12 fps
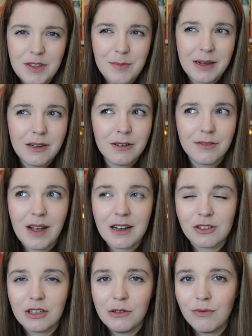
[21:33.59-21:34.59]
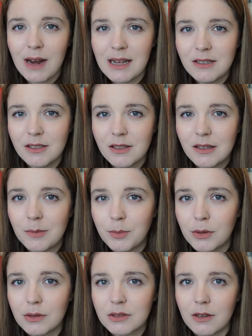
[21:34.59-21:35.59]
You might not have actually read the
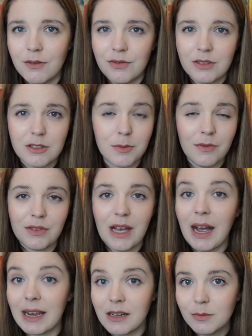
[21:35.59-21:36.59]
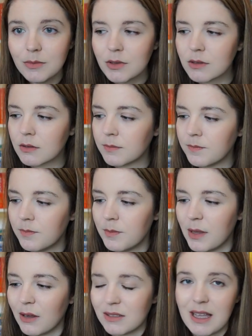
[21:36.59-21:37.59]
books of some of the items
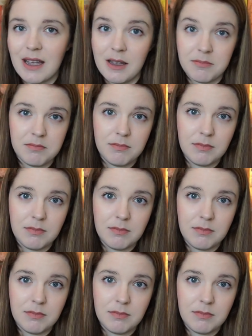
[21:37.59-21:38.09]
because they're